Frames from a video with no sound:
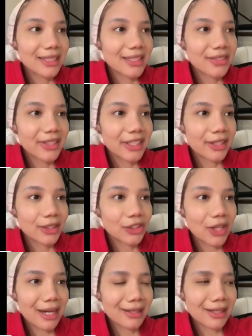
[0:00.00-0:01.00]
video,
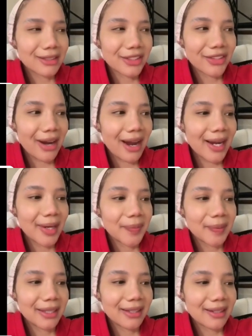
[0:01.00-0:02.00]
trying not to cry,
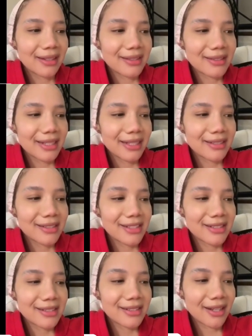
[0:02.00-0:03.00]
because it
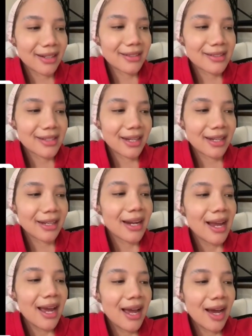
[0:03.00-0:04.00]
just sucks that
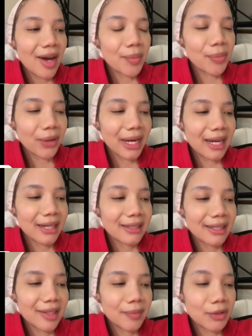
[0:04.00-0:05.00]
a brand
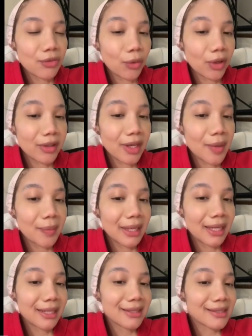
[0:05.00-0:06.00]
can be
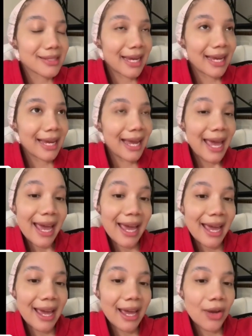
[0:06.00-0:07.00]
forthcoming and say,
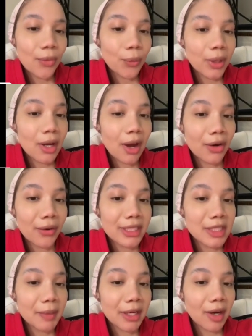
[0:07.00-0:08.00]
hey, we are going
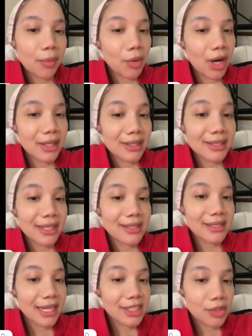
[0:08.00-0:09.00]
to make our products
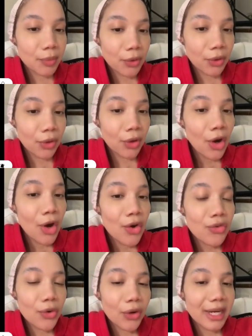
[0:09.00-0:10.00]
accessible
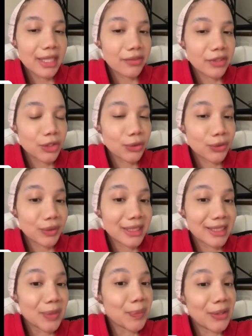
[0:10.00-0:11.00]
for individuals with
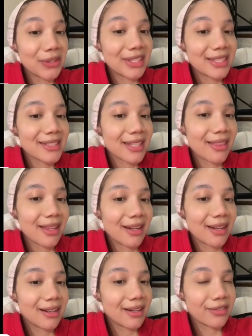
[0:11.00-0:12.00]
disabilities, and then
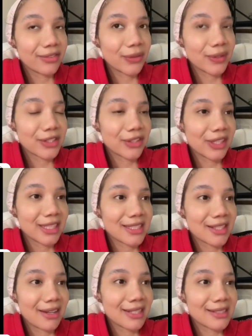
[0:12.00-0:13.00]
an influencer gets
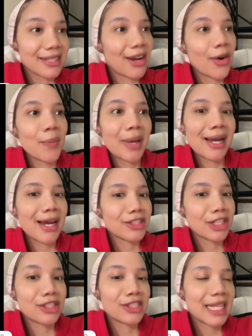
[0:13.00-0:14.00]
on and say, oh my gosh,
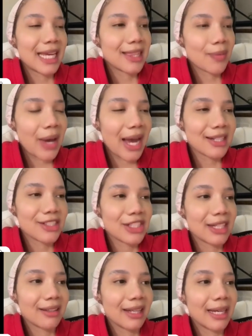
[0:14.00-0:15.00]
I just hate the
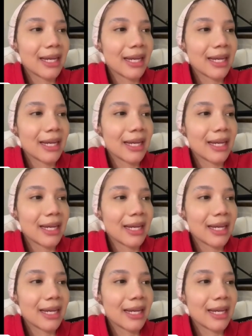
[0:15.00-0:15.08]
packaging. Like,